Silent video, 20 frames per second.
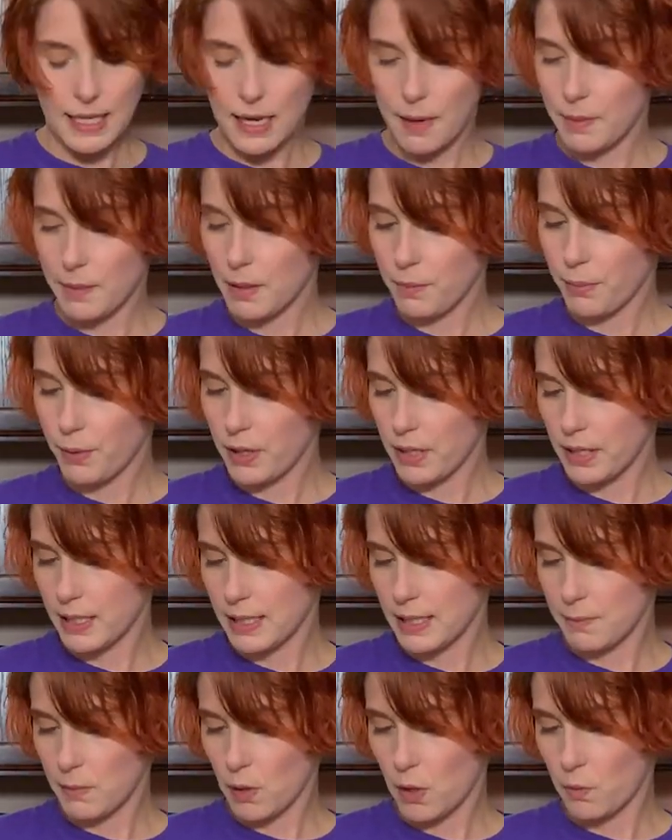I'm gonna put a
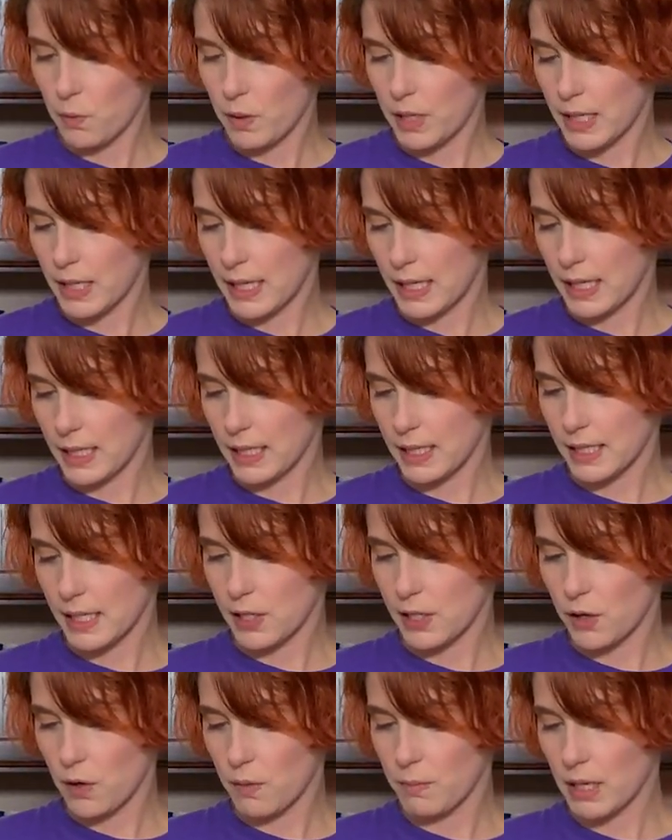small one in because I
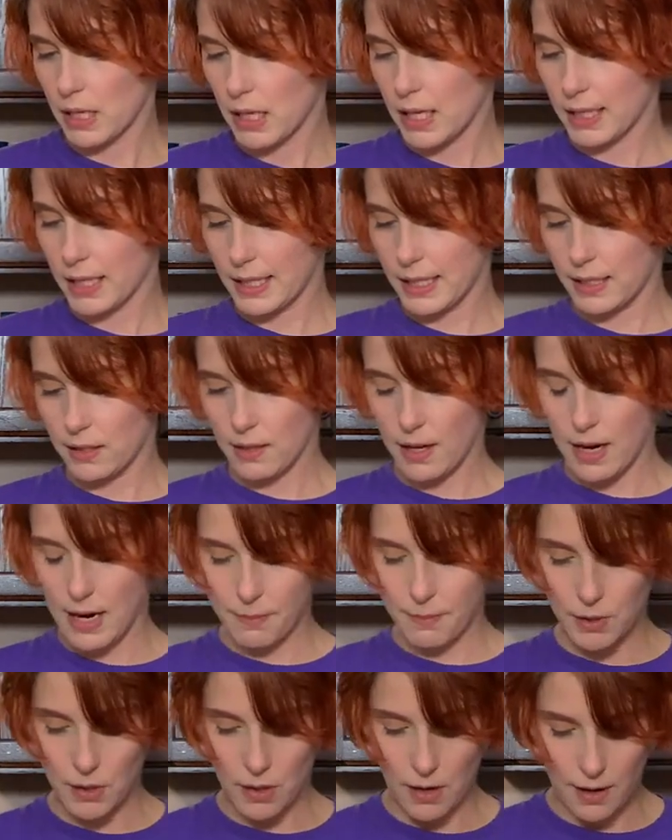know I'm gonna cut these
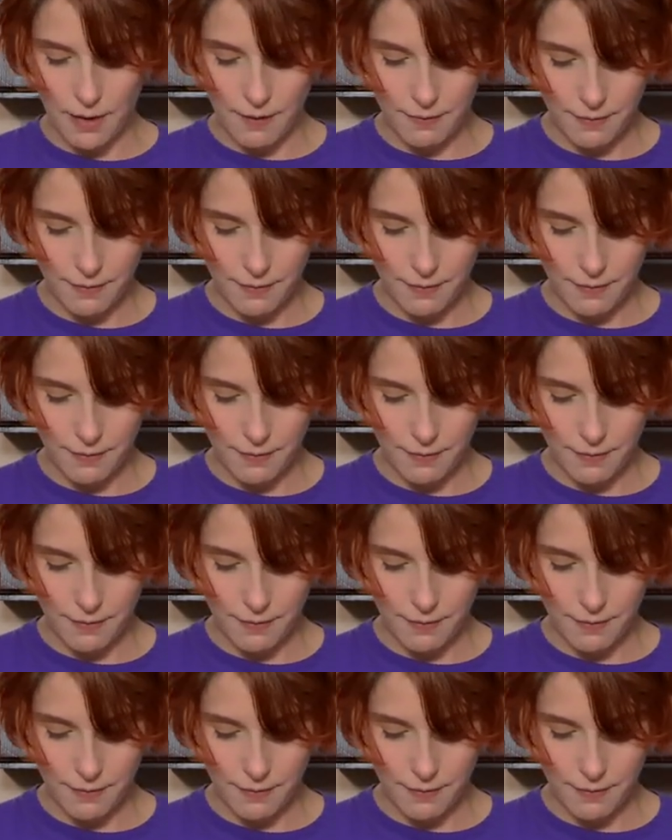tops off.